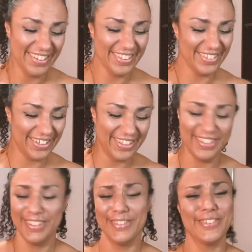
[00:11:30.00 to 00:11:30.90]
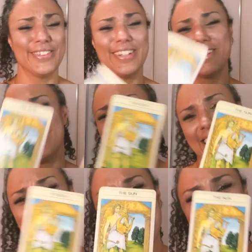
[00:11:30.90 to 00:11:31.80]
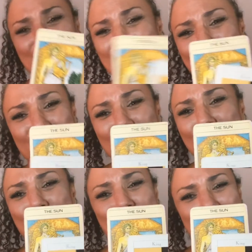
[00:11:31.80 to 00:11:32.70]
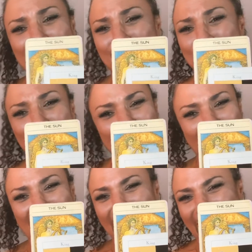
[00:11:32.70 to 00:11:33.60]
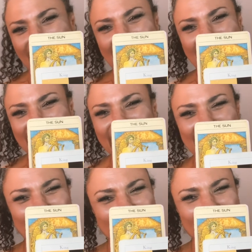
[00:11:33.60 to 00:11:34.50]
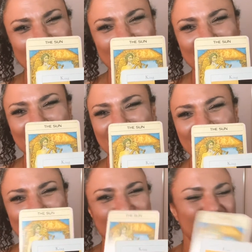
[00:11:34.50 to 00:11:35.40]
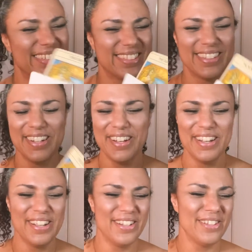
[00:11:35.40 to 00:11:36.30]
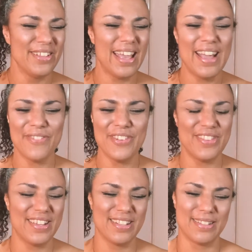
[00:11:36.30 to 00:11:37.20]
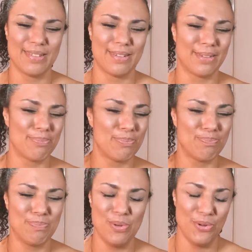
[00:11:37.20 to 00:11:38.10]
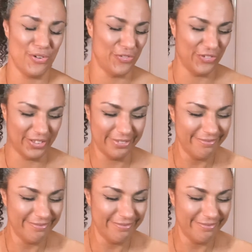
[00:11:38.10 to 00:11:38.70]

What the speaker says: You're not just happy. You're making money. You just, everything's beautiful.